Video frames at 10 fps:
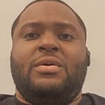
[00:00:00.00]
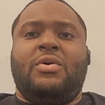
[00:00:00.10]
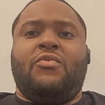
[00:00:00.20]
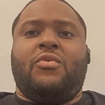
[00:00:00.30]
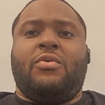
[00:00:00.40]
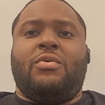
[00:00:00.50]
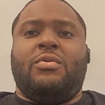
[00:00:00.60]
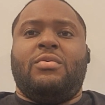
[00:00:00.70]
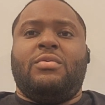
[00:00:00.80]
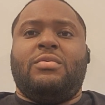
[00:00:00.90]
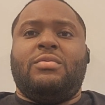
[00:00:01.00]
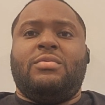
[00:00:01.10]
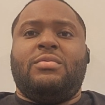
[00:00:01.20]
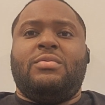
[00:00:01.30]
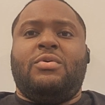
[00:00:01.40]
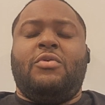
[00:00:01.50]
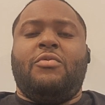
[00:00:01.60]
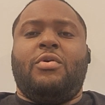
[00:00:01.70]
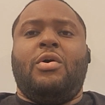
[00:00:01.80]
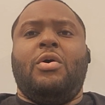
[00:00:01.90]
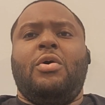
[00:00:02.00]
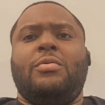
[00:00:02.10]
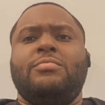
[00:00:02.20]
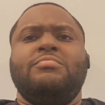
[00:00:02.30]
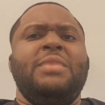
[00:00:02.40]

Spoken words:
over overall